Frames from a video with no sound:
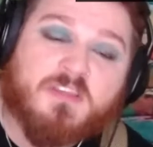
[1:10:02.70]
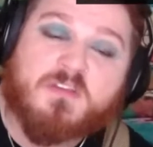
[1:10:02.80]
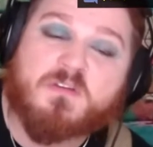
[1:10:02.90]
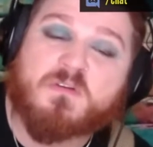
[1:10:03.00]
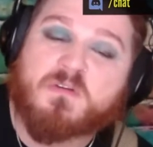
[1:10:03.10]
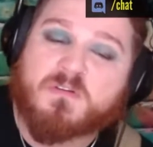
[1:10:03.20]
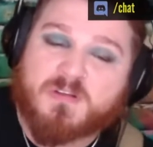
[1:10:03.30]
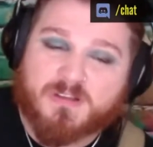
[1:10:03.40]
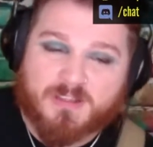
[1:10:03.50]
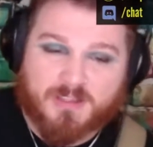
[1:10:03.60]
you.
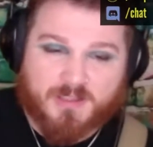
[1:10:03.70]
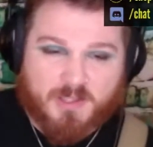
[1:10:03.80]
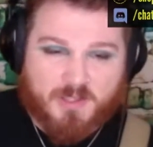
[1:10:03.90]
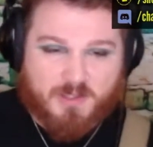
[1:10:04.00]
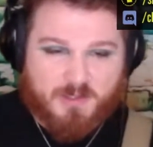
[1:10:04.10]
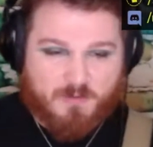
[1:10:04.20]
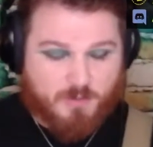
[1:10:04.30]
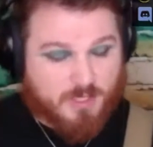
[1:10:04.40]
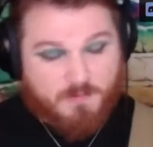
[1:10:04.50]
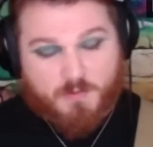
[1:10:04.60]

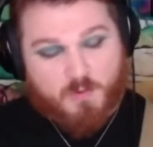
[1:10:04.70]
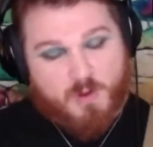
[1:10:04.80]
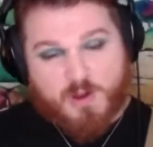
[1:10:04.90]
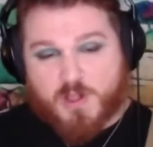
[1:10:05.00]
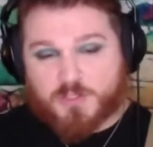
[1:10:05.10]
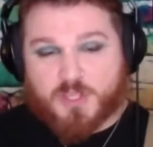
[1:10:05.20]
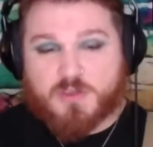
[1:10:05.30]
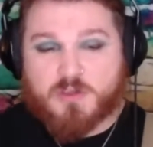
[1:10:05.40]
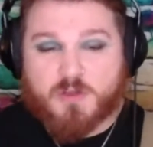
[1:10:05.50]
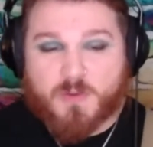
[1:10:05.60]
We'll give the world to
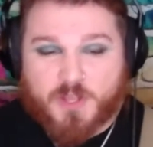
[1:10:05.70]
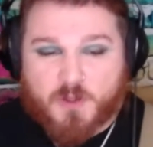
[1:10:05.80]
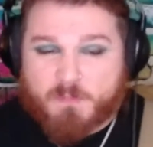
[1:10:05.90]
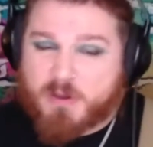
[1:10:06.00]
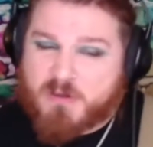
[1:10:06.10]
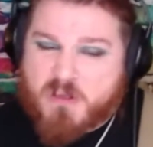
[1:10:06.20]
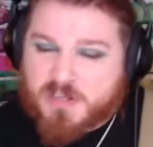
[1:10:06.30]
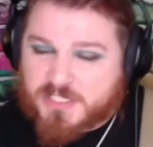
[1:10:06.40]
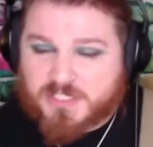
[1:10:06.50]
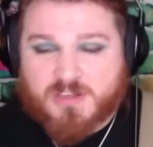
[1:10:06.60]
you and you'll blow
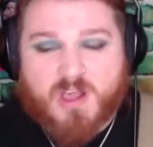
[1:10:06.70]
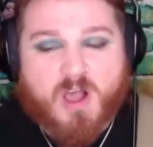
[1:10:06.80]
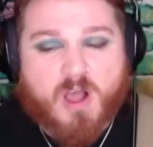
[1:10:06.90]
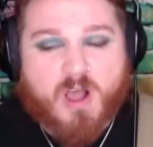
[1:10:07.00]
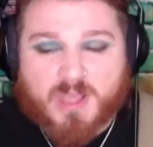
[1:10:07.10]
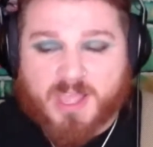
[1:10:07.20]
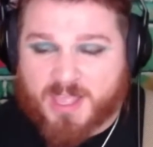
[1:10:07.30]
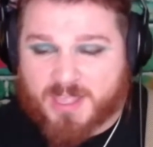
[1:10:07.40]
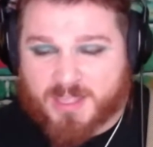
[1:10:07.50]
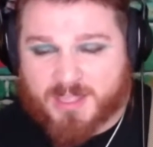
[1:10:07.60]
us all
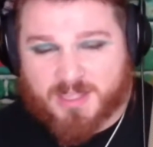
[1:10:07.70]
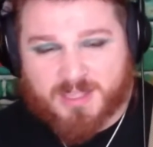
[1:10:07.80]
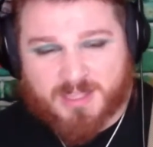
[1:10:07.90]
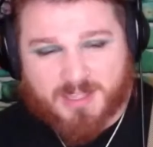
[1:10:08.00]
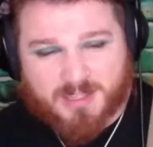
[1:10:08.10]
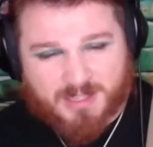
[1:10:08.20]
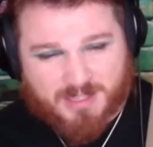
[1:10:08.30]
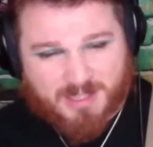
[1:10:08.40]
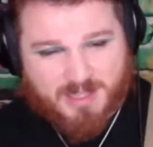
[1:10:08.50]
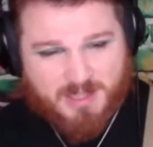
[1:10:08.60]
away.
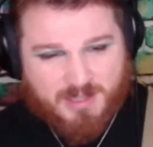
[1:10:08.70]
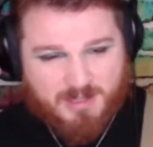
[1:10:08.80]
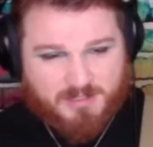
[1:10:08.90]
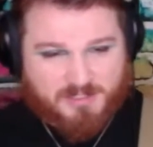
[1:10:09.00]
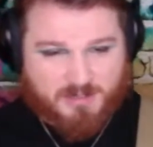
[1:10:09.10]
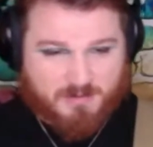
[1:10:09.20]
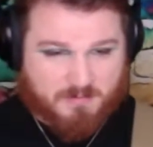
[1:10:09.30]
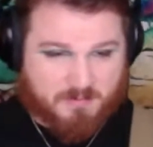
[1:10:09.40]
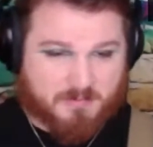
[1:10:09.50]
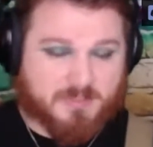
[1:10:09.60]

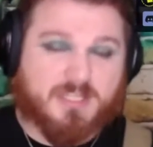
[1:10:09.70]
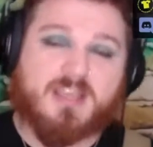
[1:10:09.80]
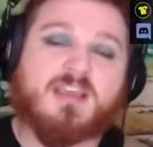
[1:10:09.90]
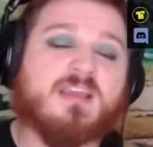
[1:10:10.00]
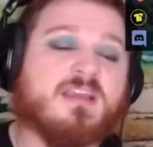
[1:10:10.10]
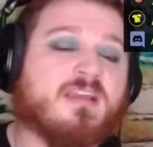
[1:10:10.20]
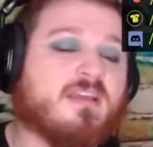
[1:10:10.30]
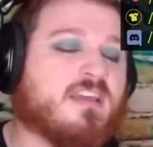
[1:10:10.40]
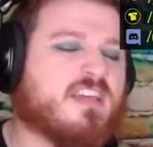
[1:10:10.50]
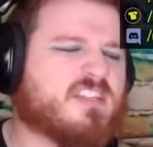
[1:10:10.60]

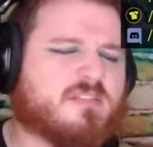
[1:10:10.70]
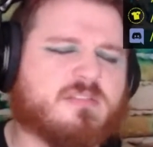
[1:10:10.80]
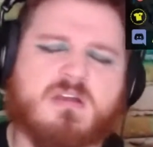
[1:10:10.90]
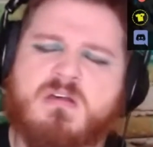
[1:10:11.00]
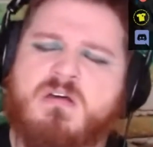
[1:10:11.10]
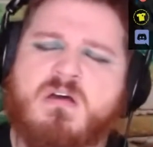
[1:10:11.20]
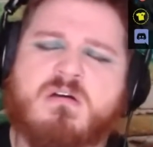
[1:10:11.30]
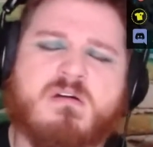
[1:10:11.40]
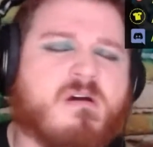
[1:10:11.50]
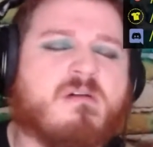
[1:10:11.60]
Someday,
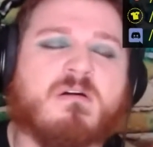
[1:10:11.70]
someday,